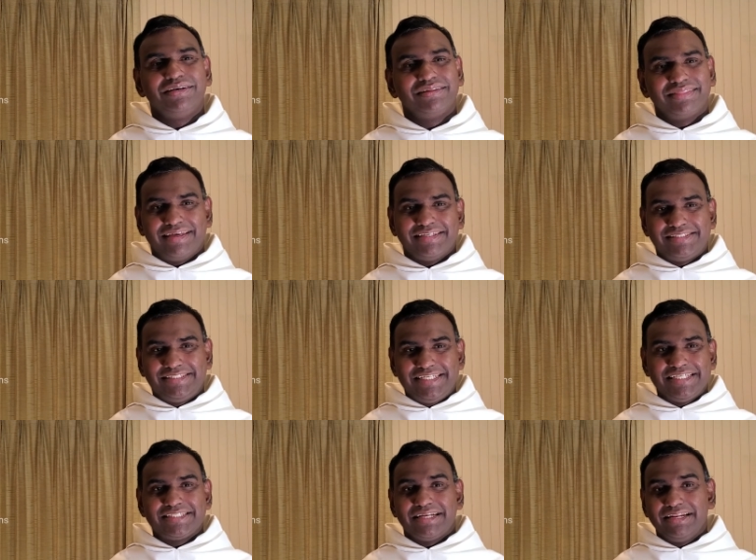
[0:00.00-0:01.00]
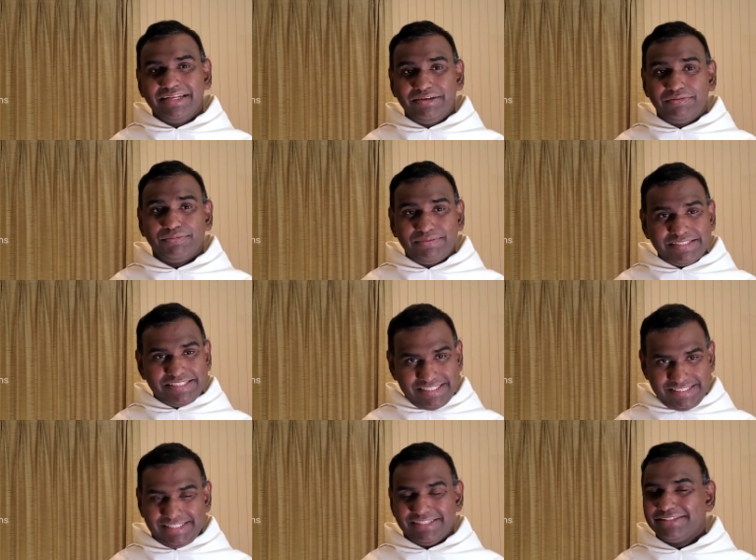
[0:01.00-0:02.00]
They just lived with
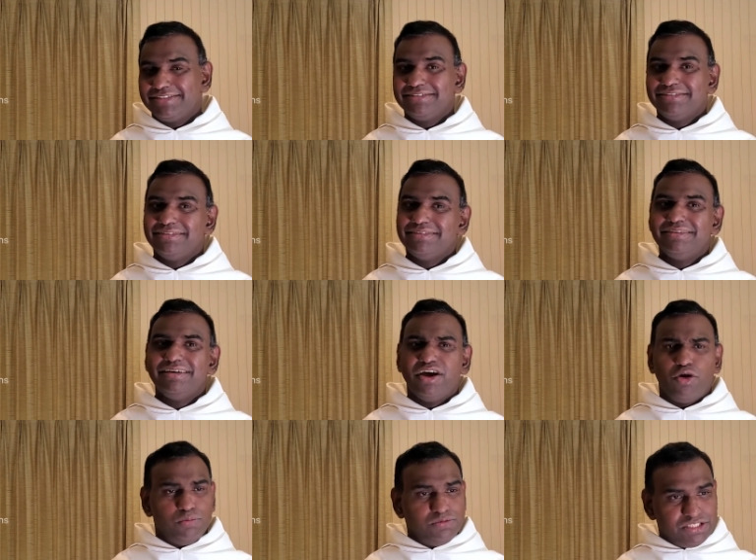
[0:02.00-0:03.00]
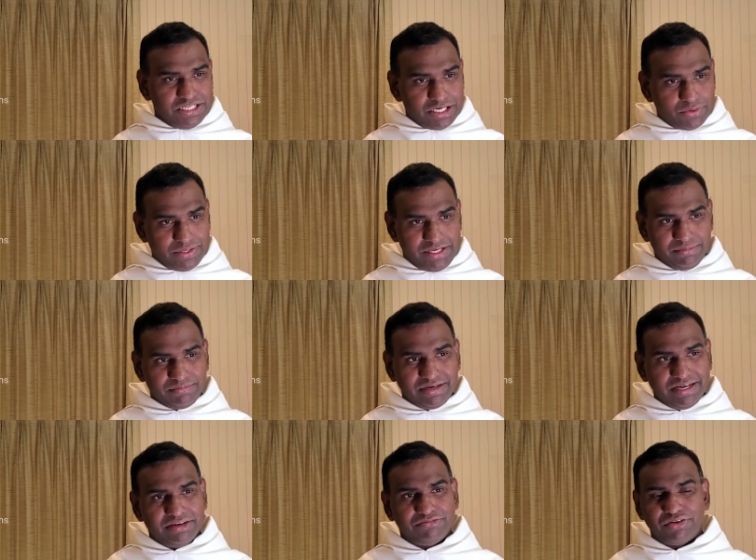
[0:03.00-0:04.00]
Jesus, observed him,
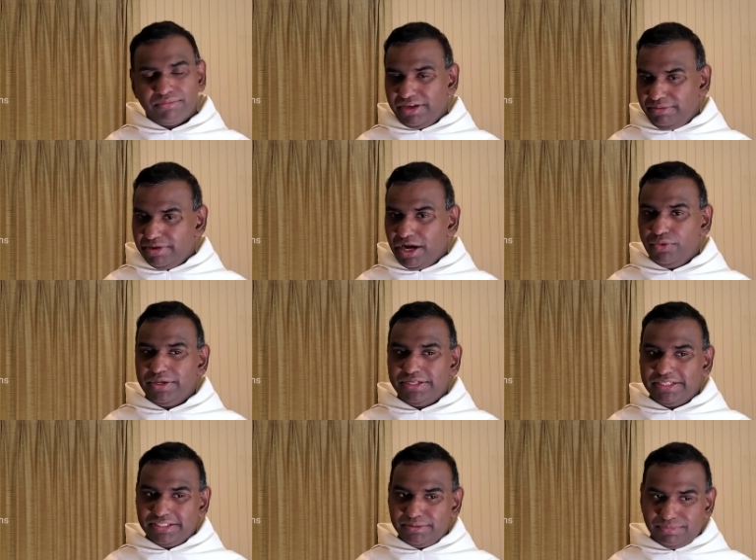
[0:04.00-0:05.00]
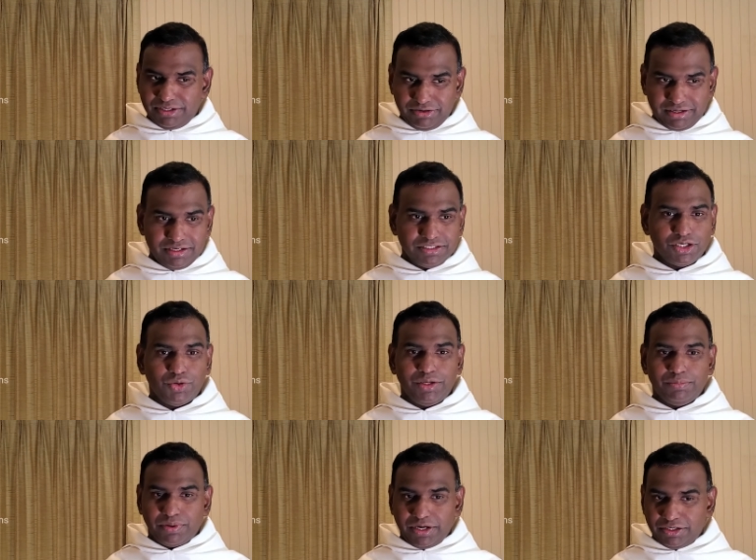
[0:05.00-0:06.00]
learned from him how he did the miracles, how he
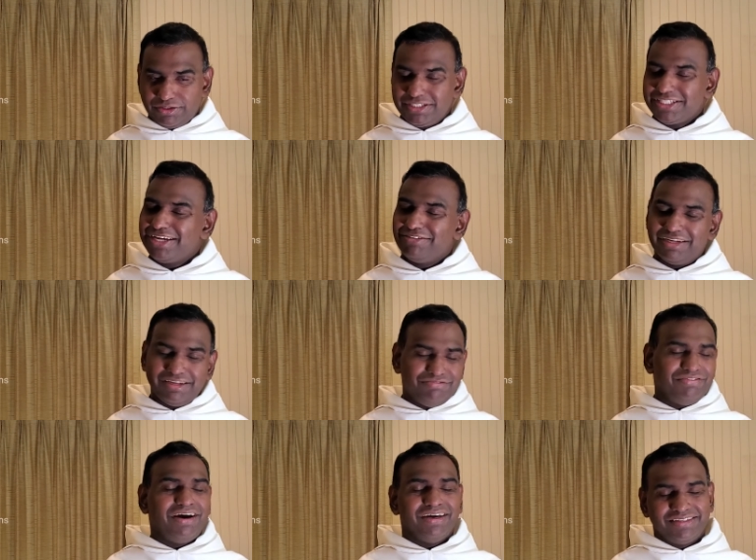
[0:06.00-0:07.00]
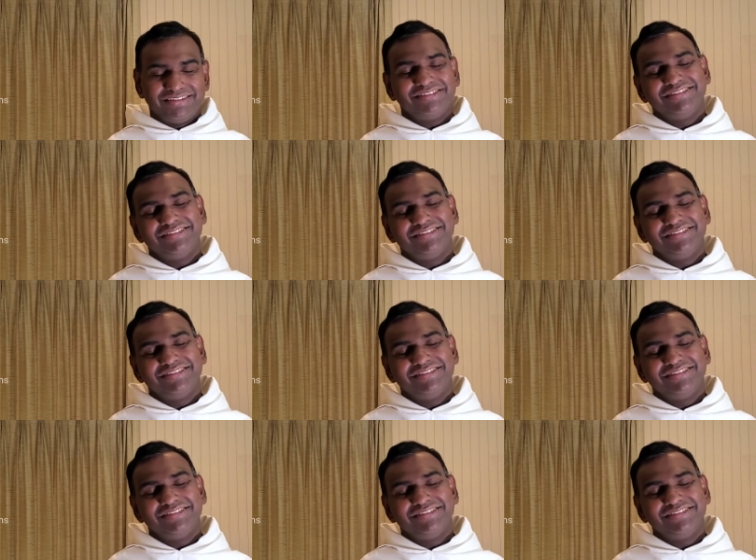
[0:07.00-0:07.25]
prayed to his heavenly Father.